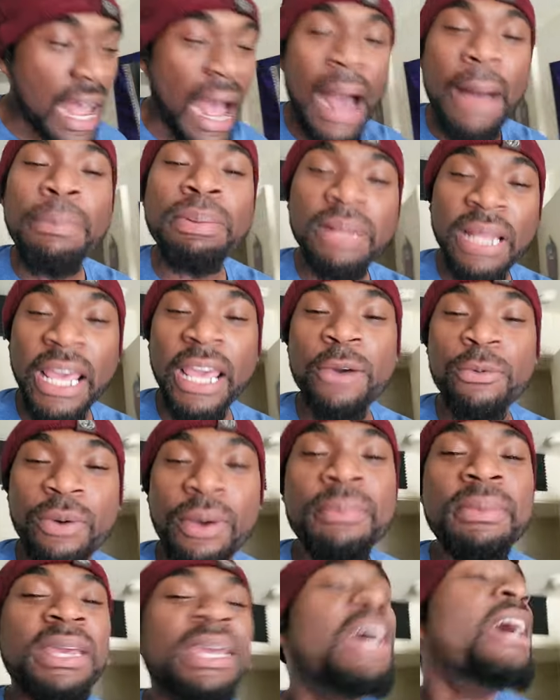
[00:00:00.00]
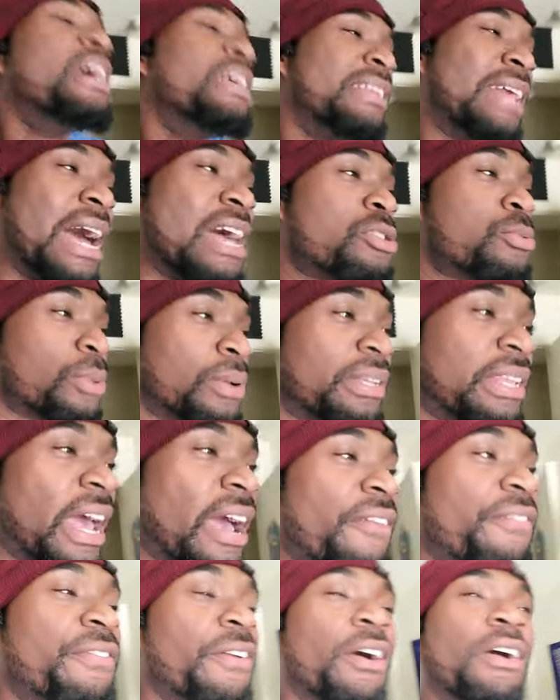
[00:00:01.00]
stop playing with me, that's what
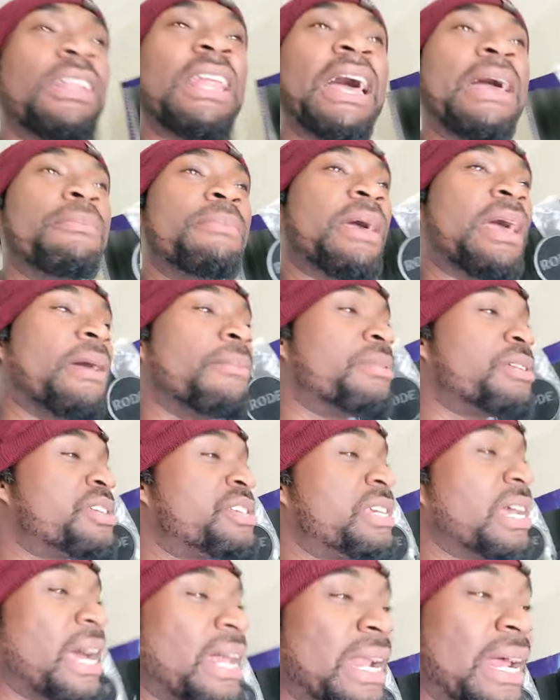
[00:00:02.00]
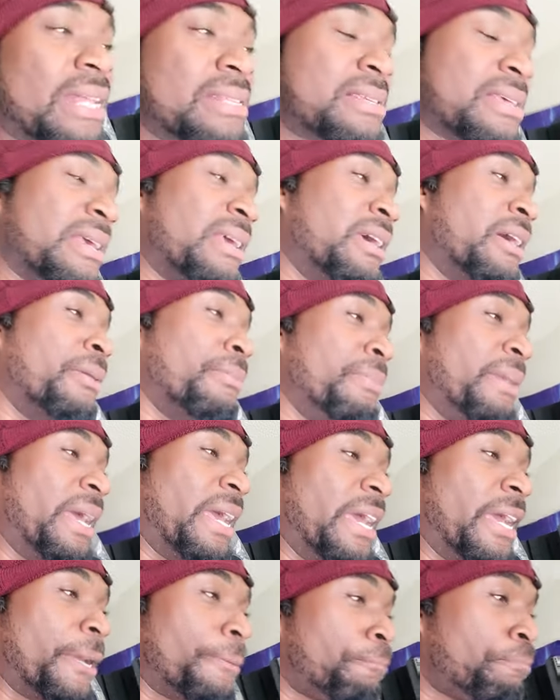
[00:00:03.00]
that felt like, man. But shout out to him,
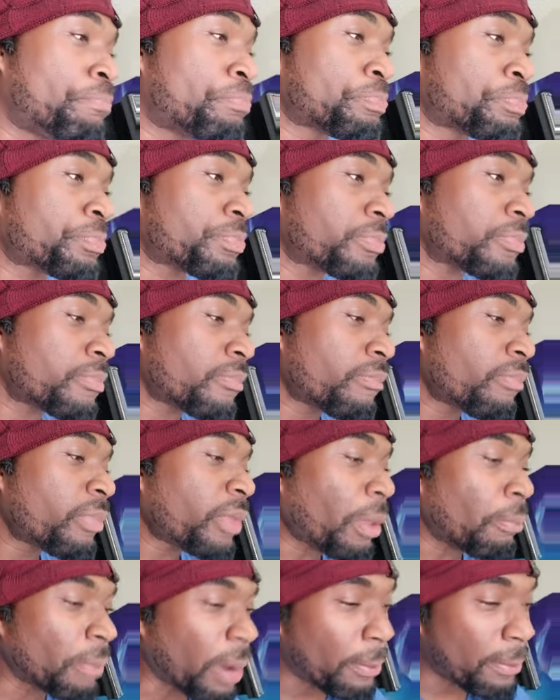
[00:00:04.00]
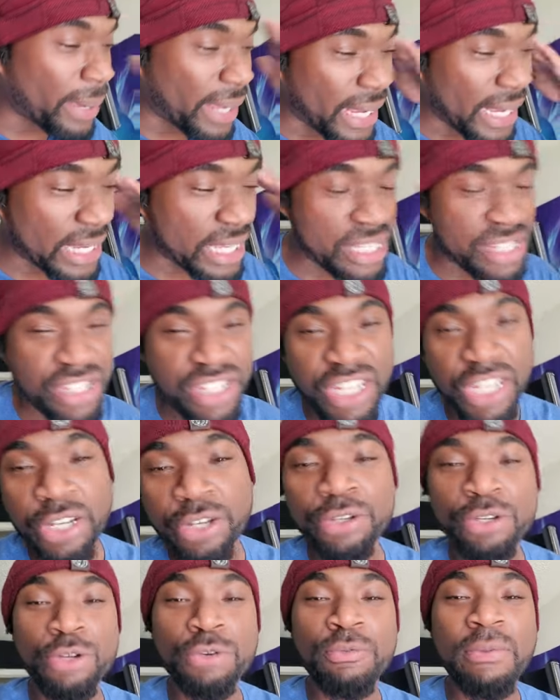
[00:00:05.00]
man. My man
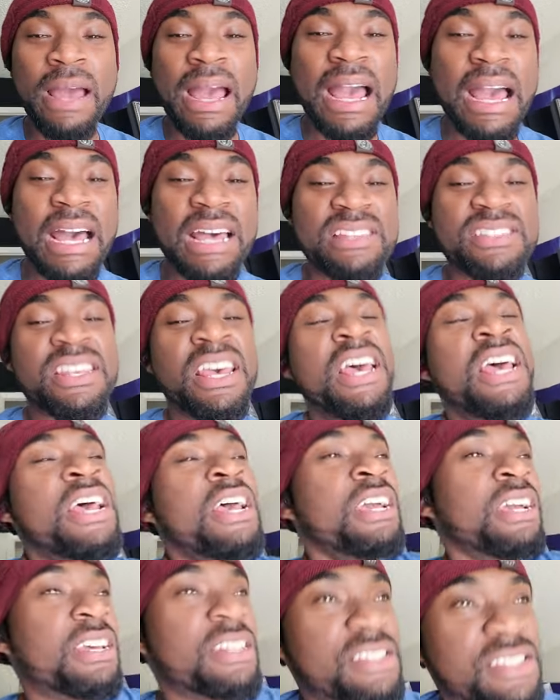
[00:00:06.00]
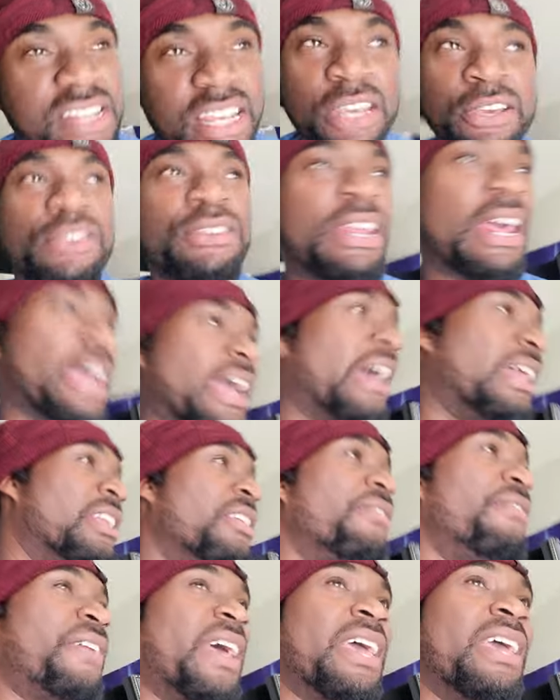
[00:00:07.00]
continue to rise, continue to
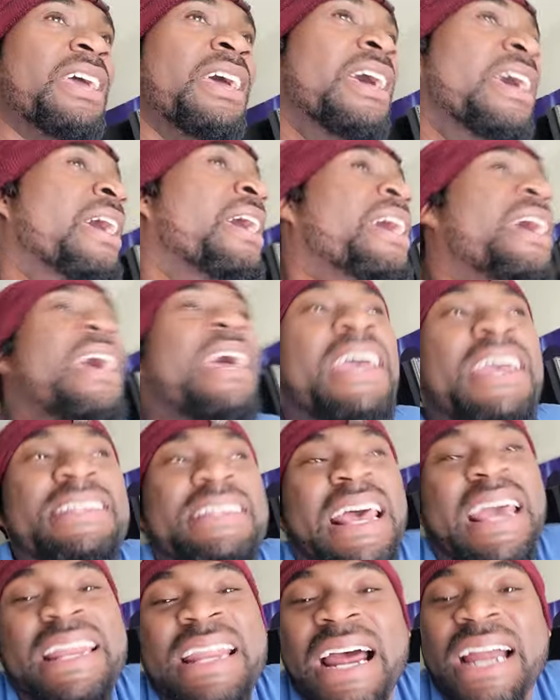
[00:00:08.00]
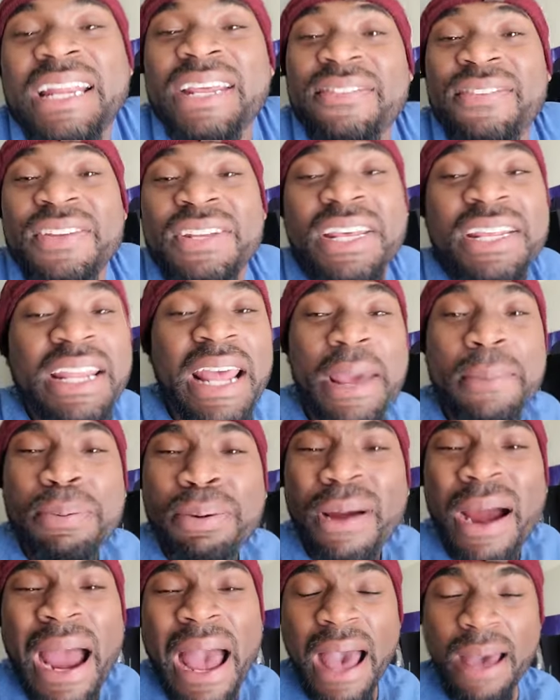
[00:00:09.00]
elevate. He, they not even in their
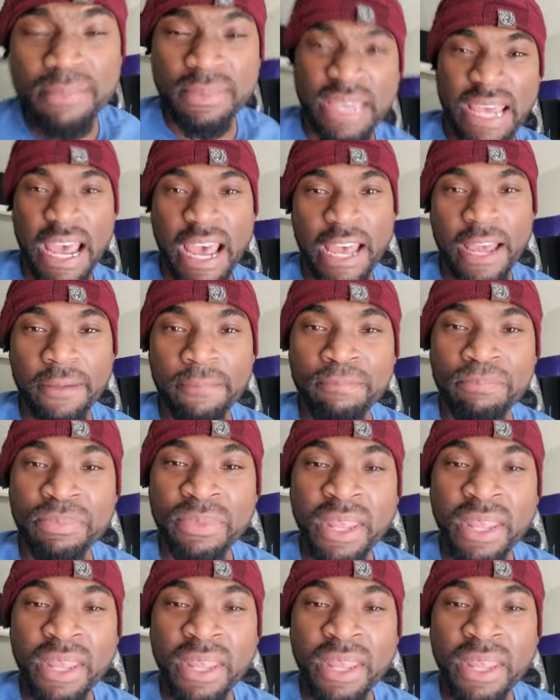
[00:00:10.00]
prime yet.